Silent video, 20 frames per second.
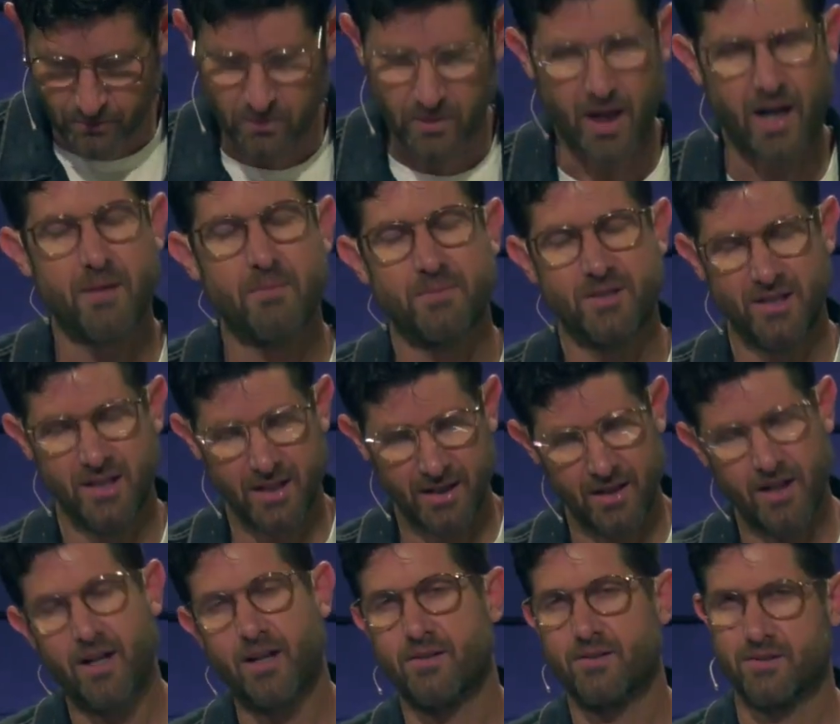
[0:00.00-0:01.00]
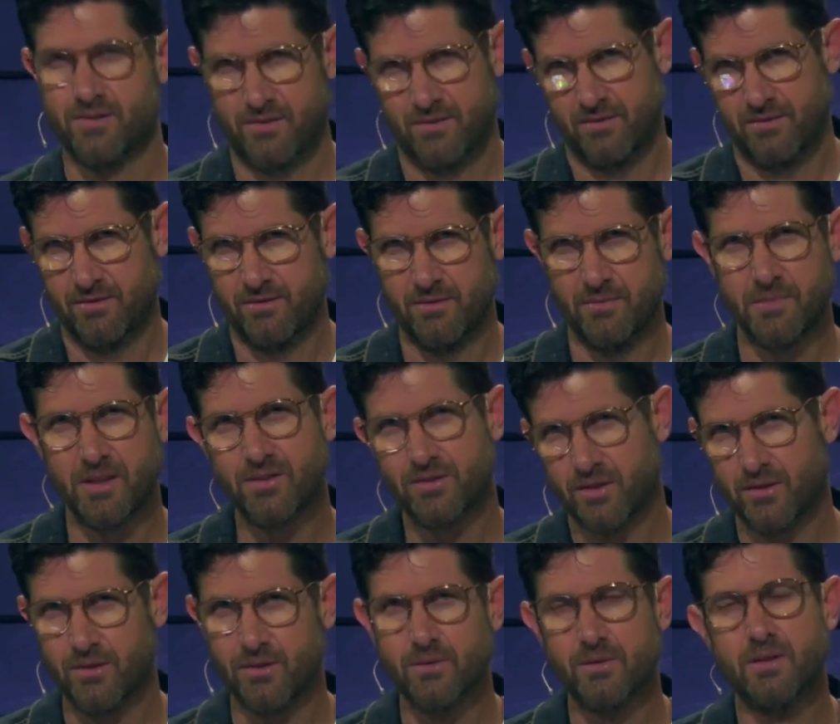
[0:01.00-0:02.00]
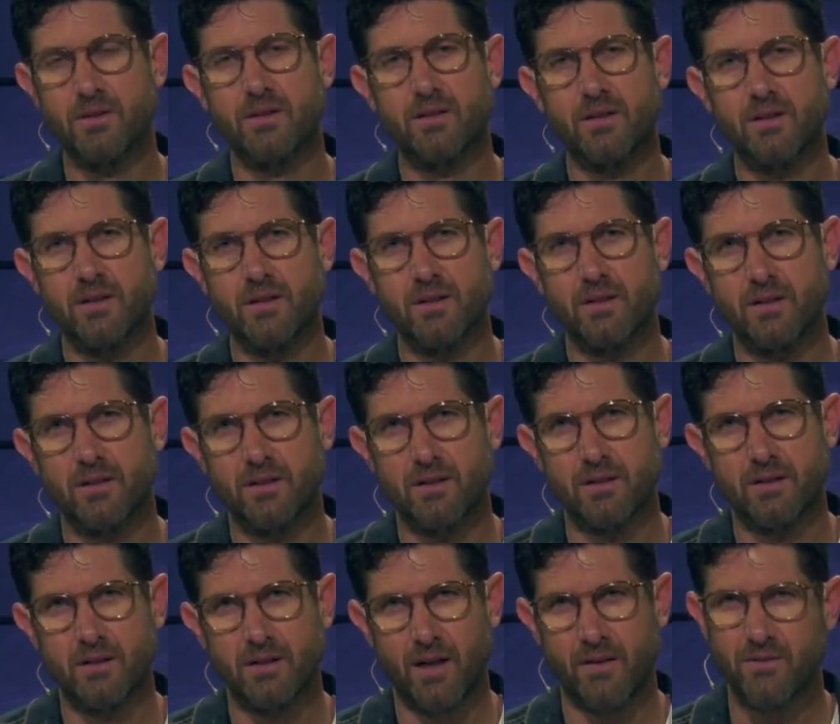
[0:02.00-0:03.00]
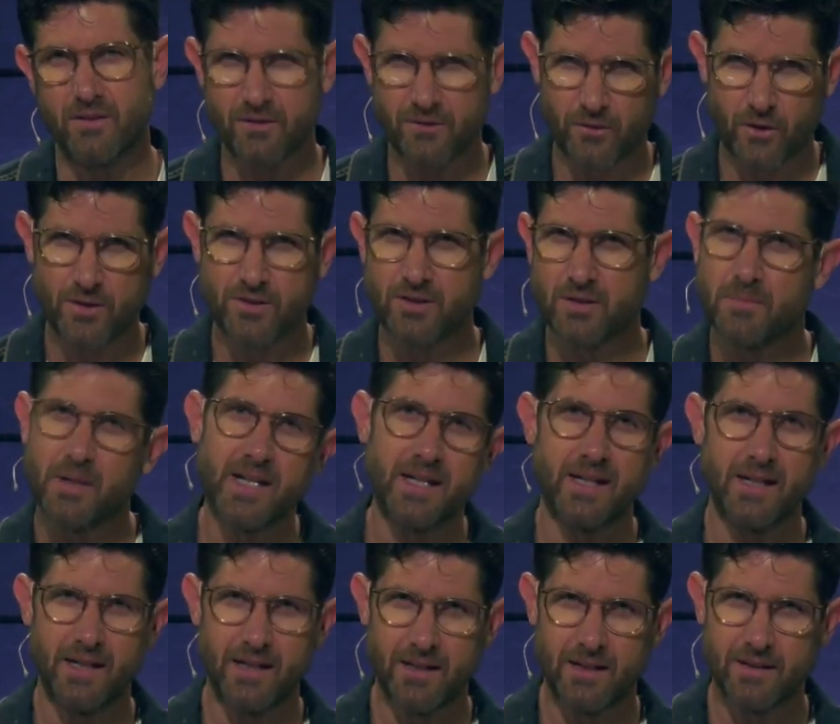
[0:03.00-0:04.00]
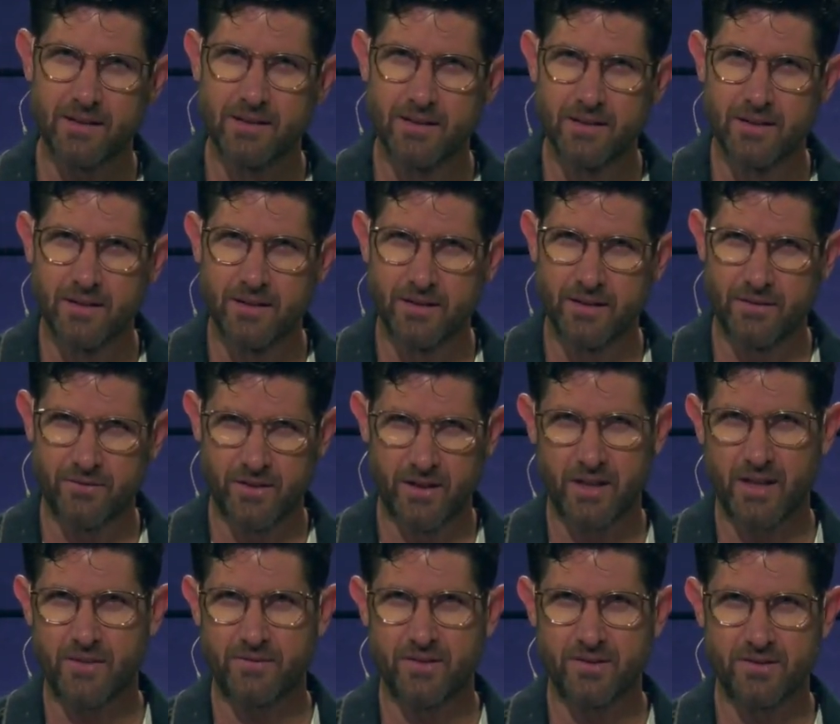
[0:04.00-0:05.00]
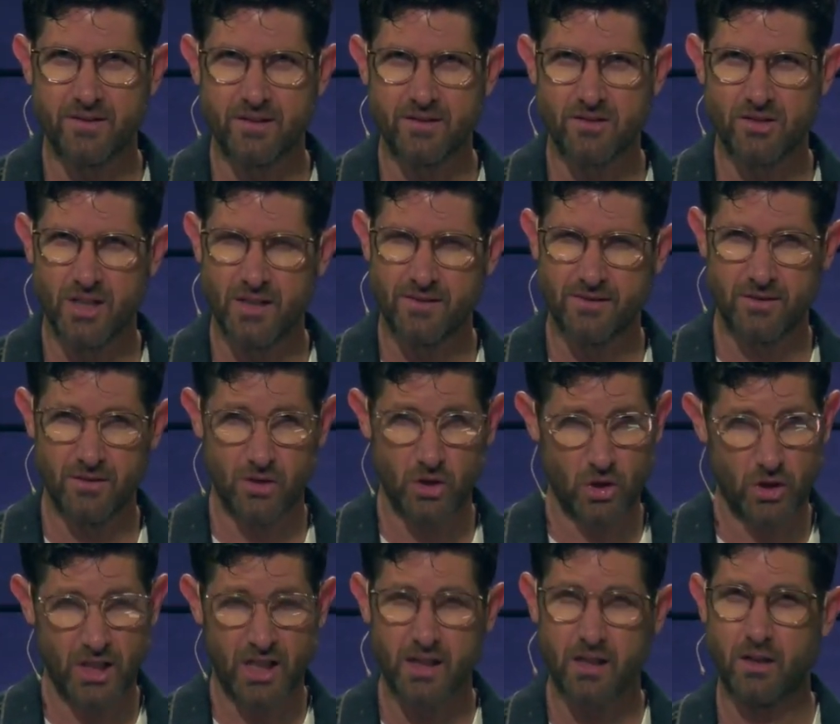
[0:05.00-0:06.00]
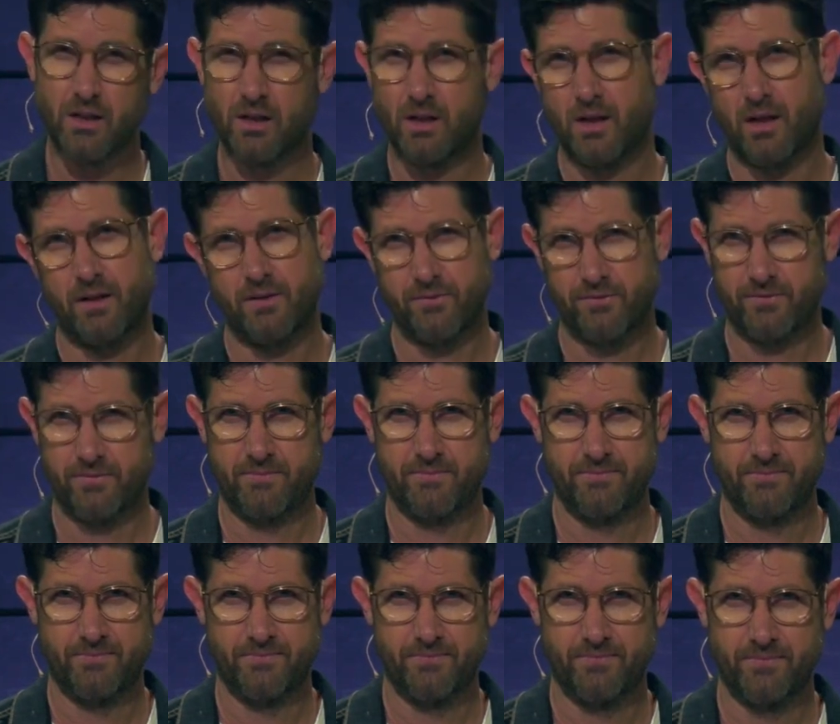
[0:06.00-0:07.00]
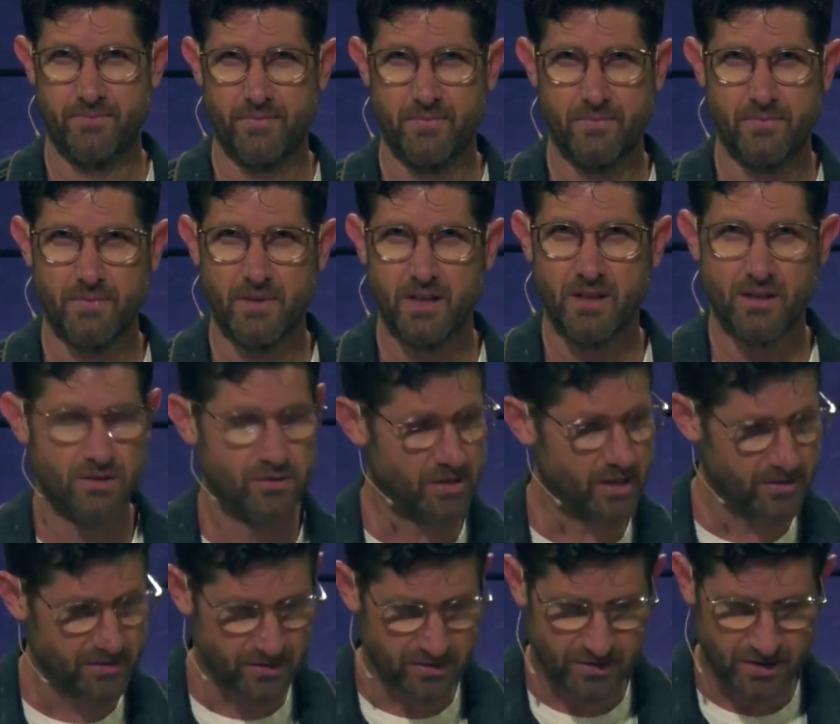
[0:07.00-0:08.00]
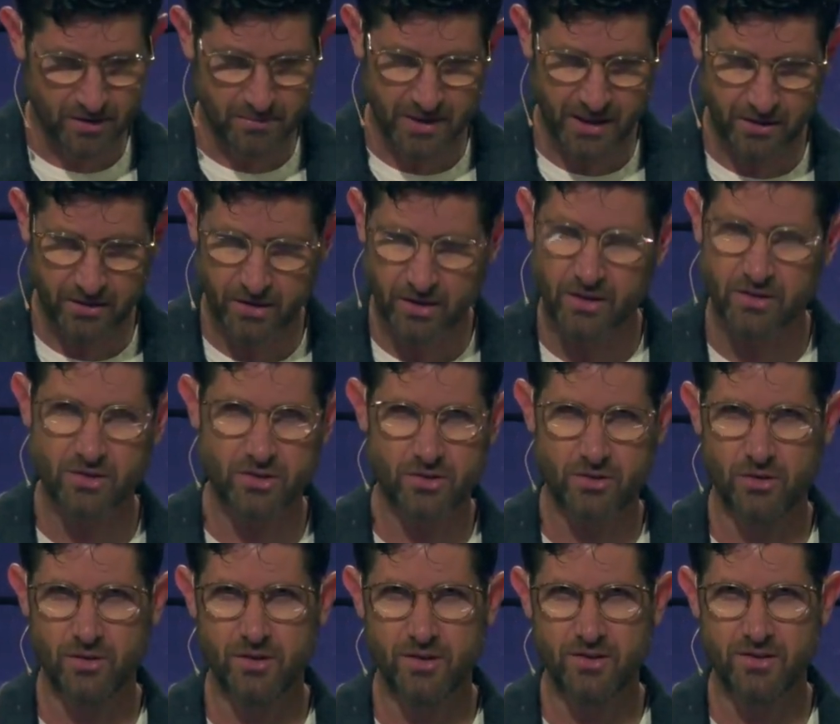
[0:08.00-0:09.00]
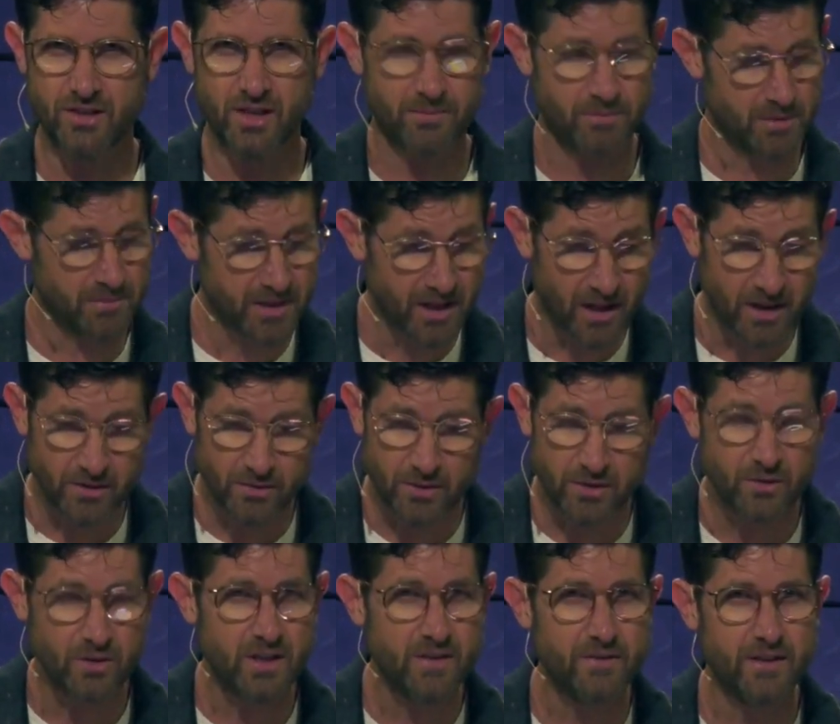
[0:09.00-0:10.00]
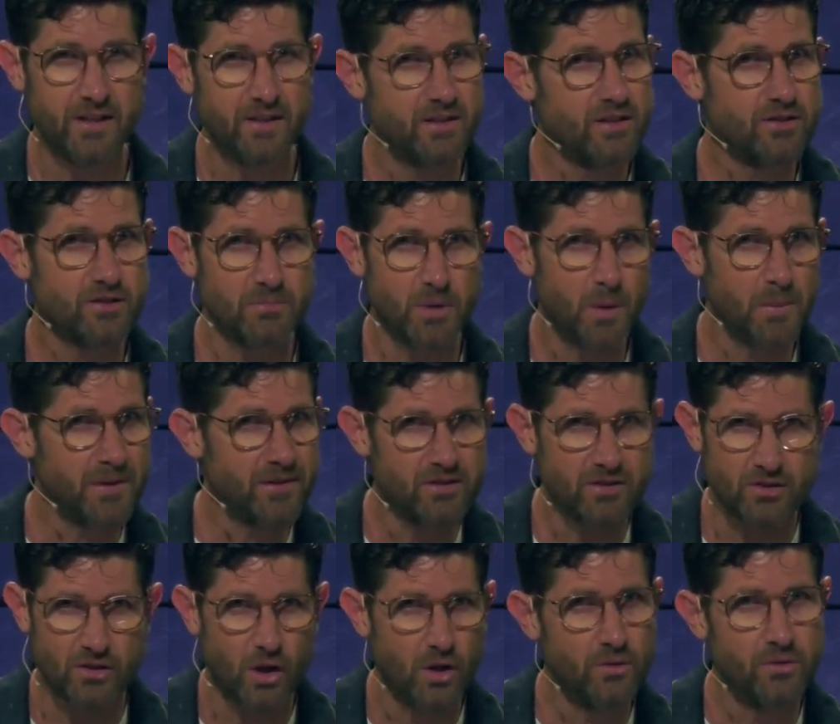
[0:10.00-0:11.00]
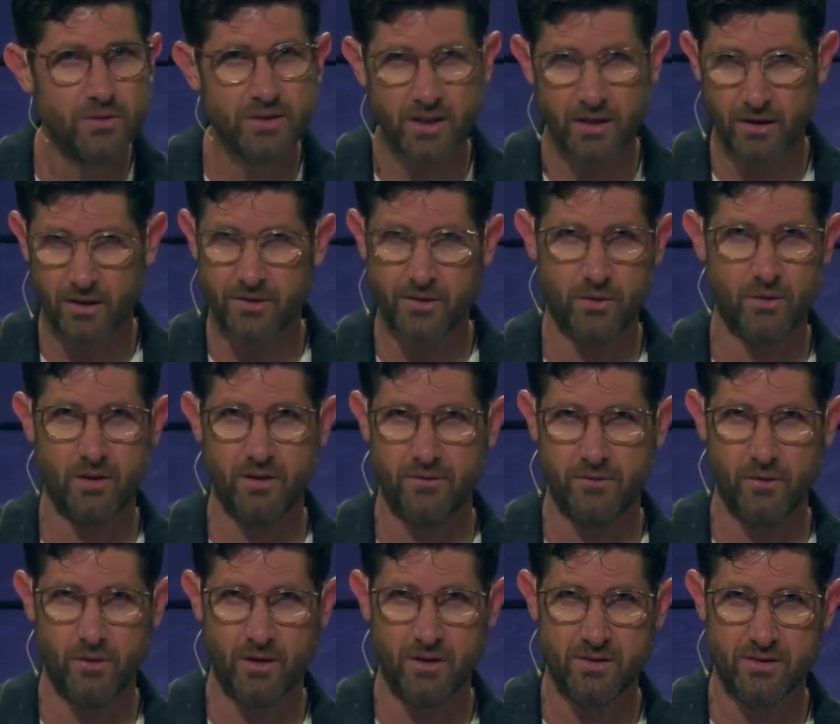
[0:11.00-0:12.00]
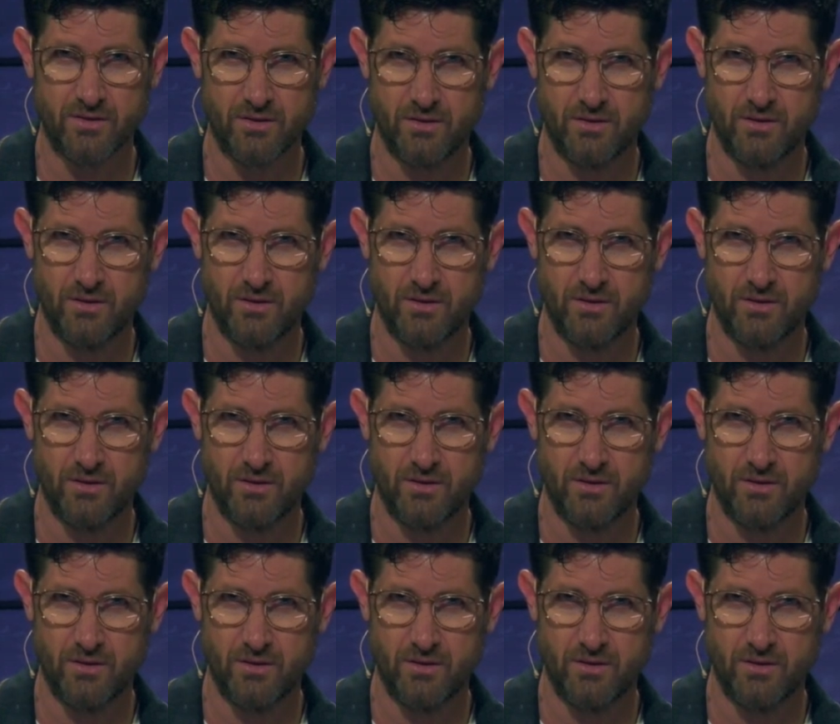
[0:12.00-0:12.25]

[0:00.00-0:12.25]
I'm saying us, me too. I have this voice in my head that very often says, Jason, you're not good enough. Jason, somehow you're going to screw this up. To be honest with you, even in this moment, this is all new territory for us.